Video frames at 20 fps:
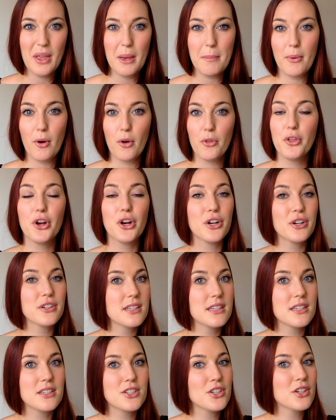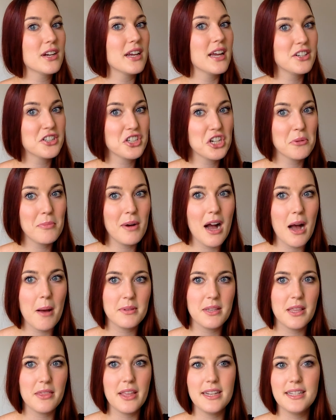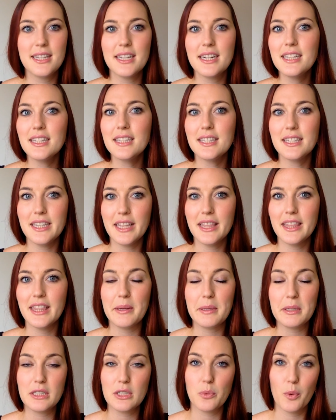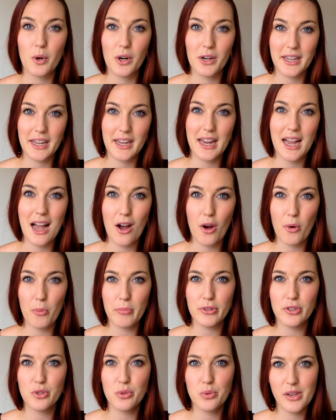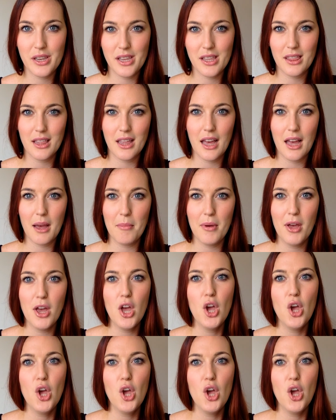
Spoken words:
and both her sister and her mom said they didn't see things working out between them,